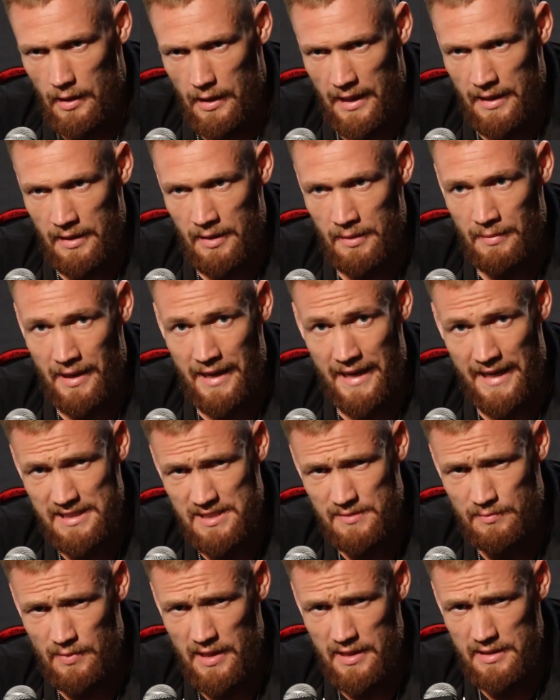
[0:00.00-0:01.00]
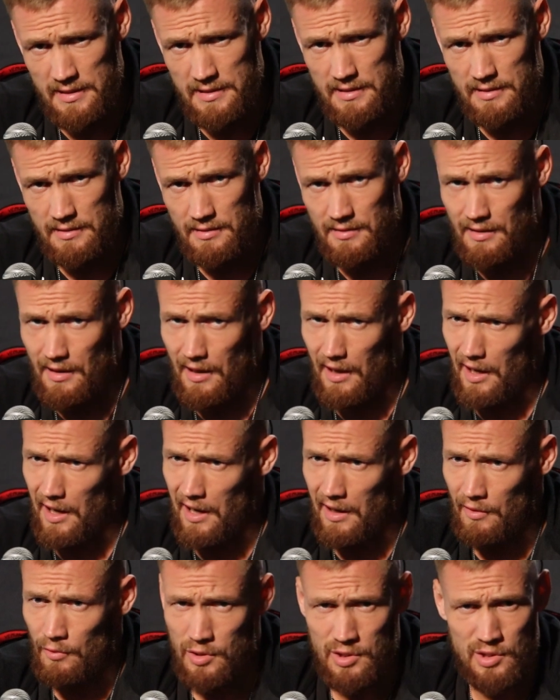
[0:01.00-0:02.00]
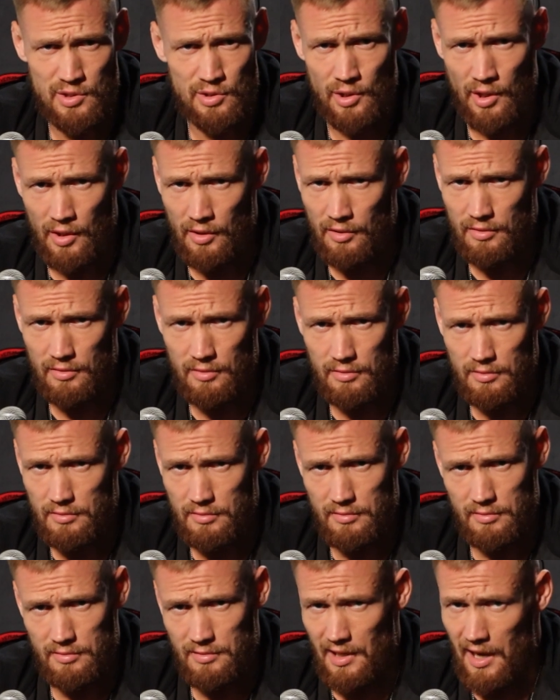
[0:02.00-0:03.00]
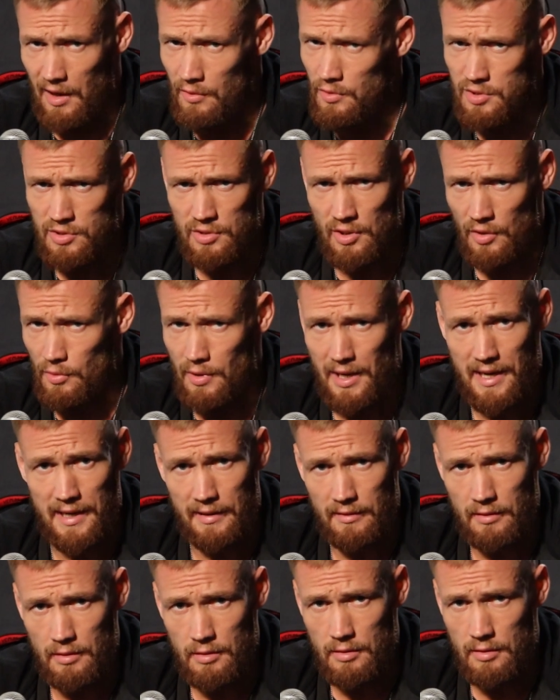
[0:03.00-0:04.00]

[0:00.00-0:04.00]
And in my headspace, I was not right,